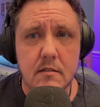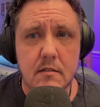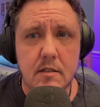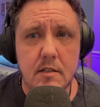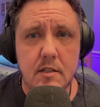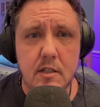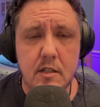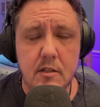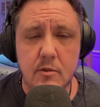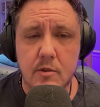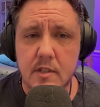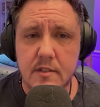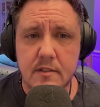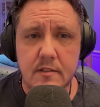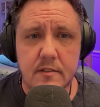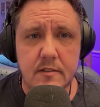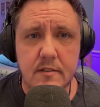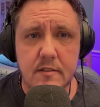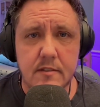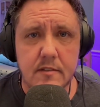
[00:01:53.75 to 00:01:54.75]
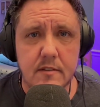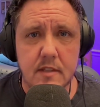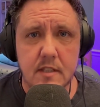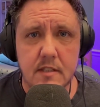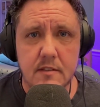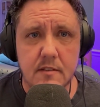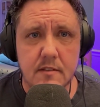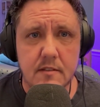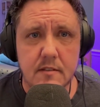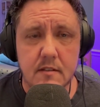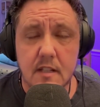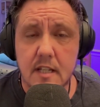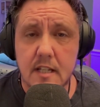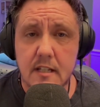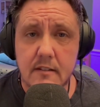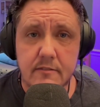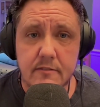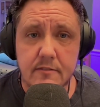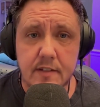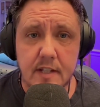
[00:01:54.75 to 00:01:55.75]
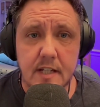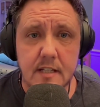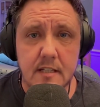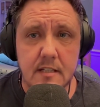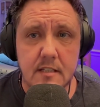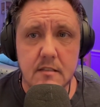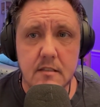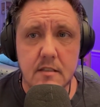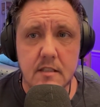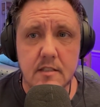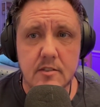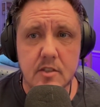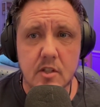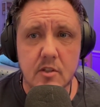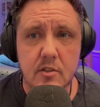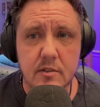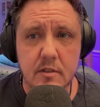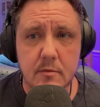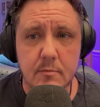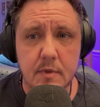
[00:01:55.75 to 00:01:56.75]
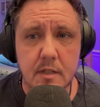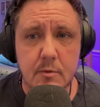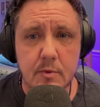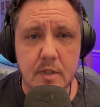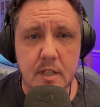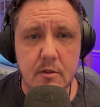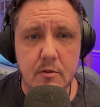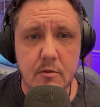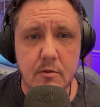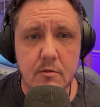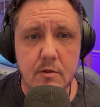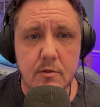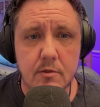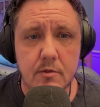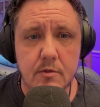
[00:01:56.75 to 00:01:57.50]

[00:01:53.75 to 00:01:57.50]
this is life, and it's all something we go through.